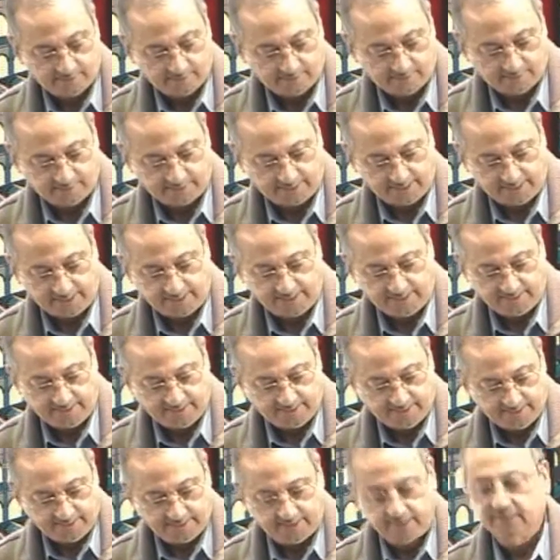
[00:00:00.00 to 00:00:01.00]
okay,
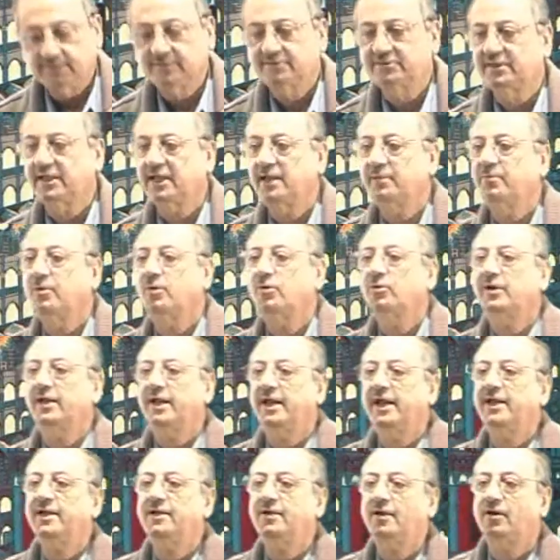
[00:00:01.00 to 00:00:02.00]
say about
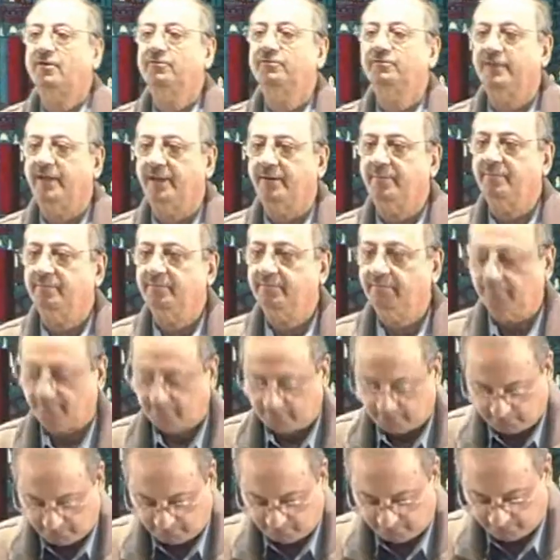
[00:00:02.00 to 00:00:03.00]
8 of them,
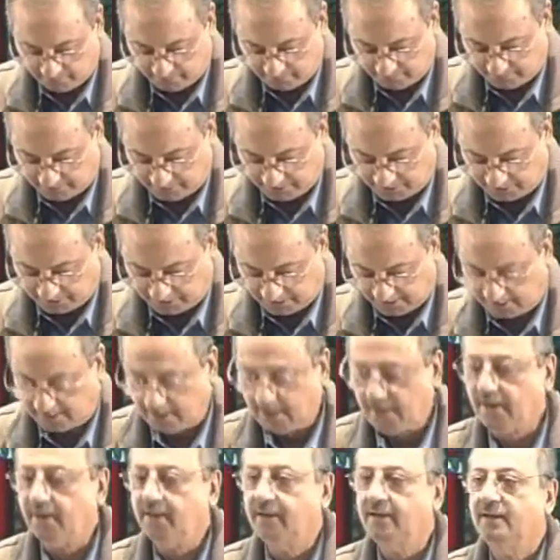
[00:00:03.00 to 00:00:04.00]

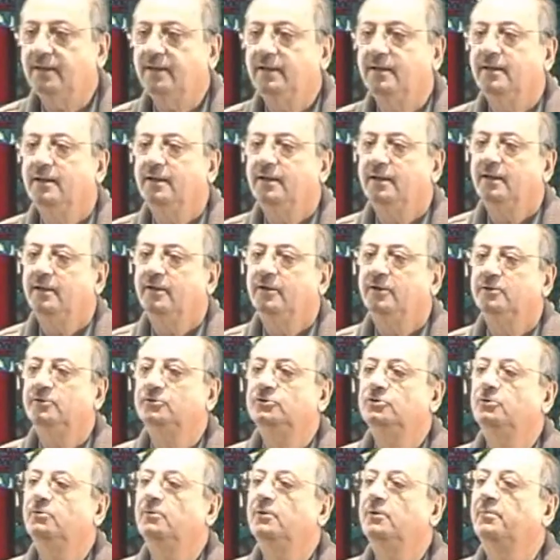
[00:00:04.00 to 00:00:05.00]
inshallah,
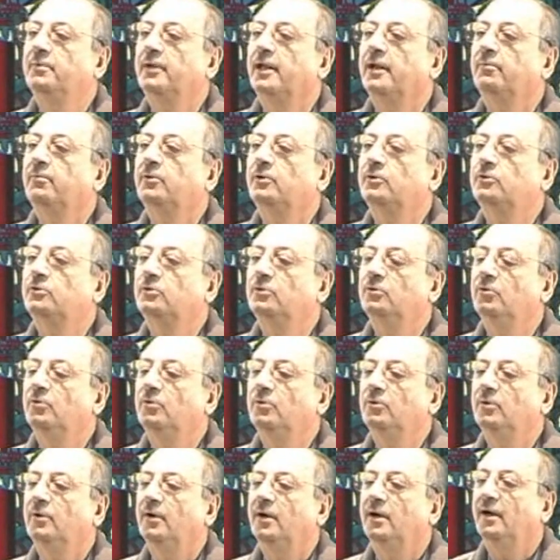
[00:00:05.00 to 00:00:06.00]
you will be able to
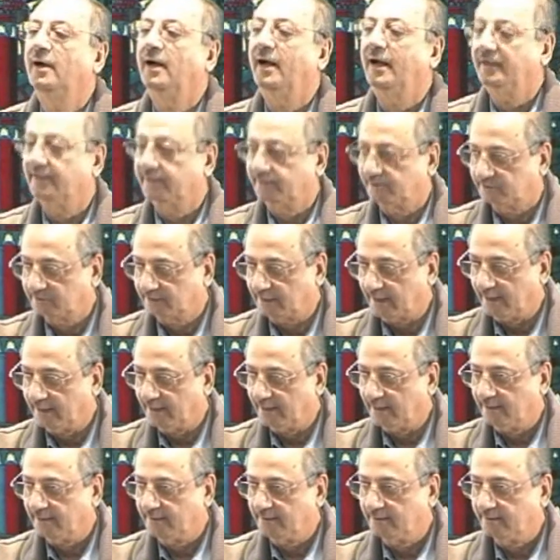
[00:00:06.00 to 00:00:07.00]

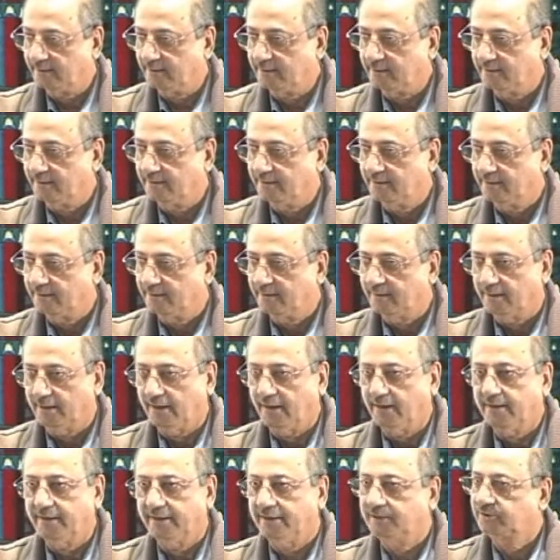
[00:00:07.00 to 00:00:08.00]
understand it.
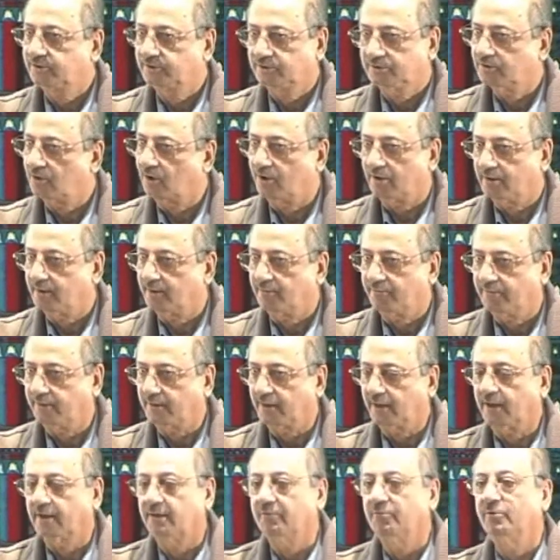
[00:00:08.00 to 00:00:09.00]
It's not
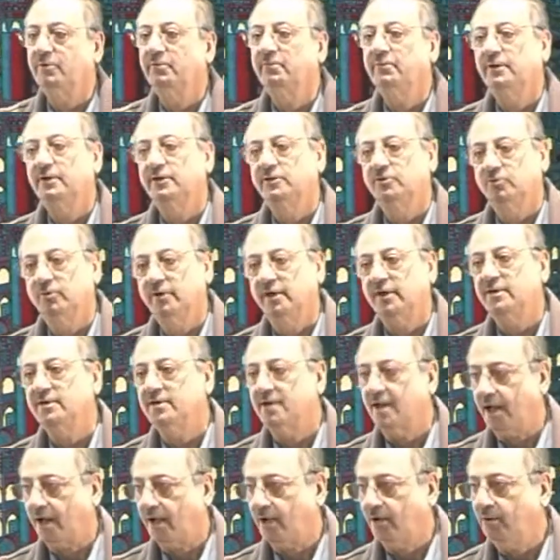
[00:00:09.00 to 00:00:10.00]
difficult. We will do it
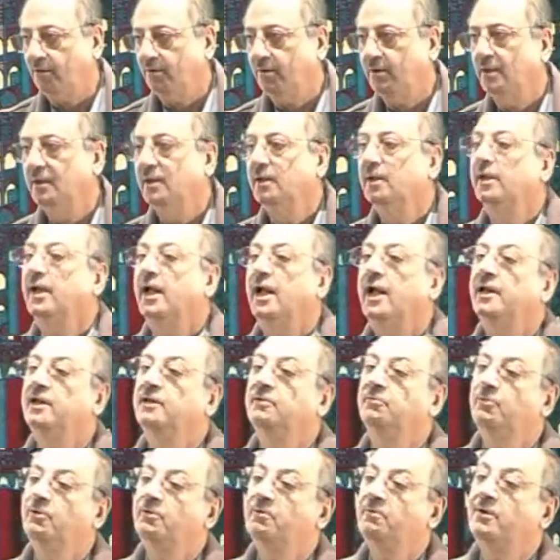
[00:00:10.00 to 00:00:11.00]
now
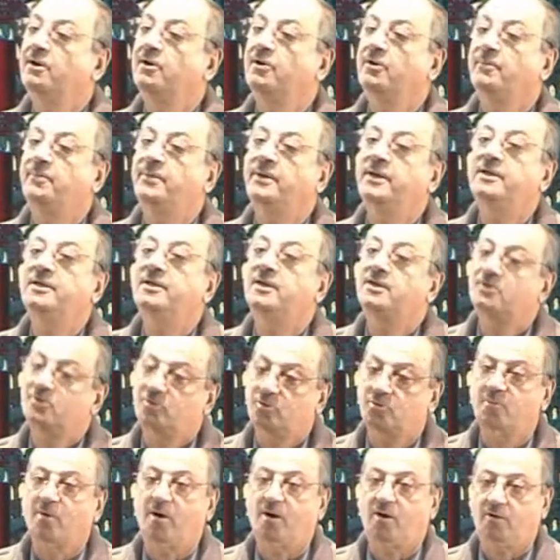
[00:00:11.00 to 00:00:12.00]
and we will repeat
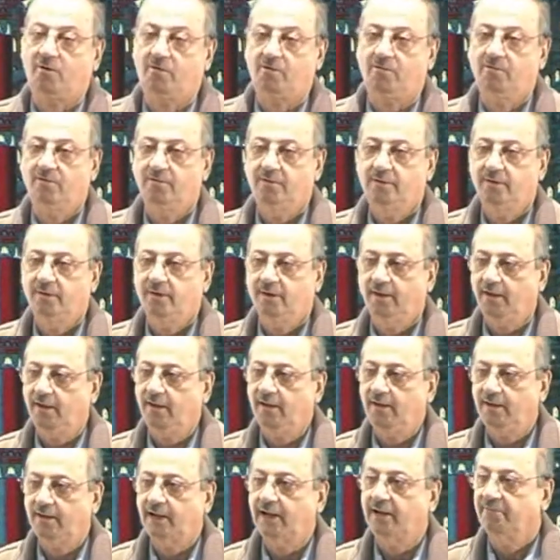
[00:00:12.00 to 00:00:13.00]
it tomorrow.
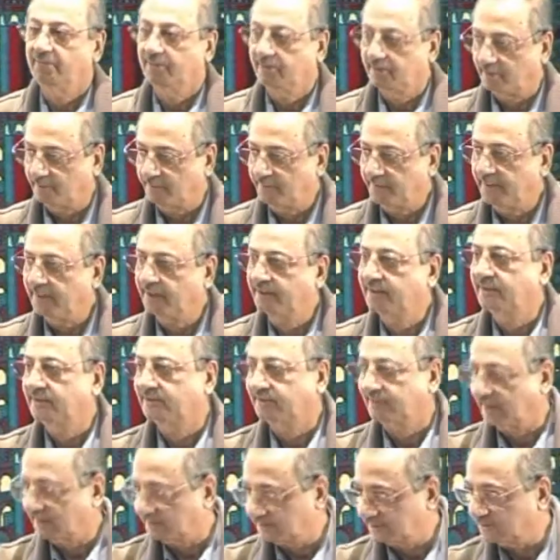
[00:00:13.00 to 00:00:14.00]
I will repeat
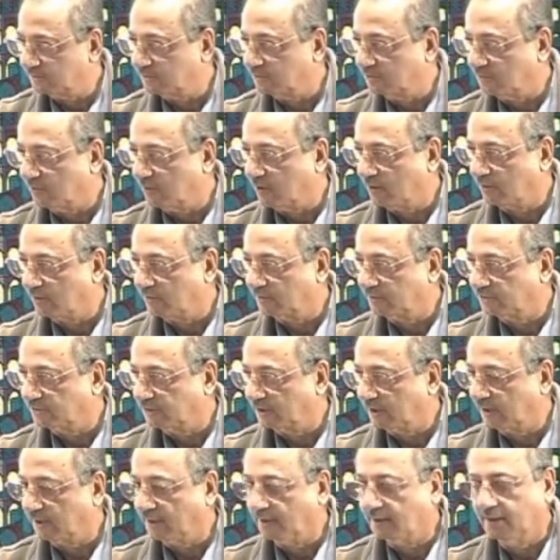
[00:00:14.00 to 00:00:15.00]
this lesson tomorrow,
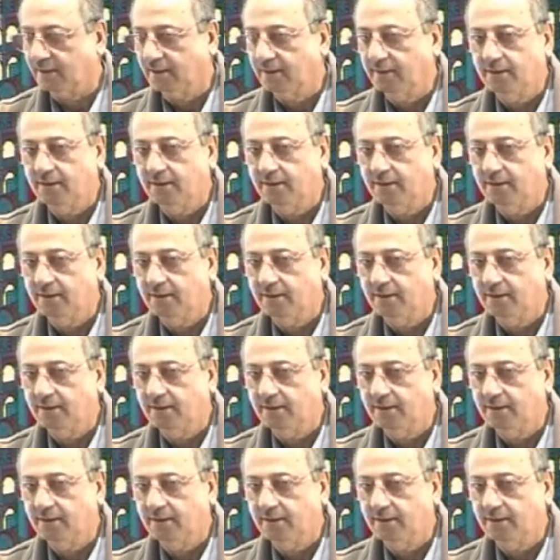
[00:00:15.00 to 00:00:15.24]
inshallah.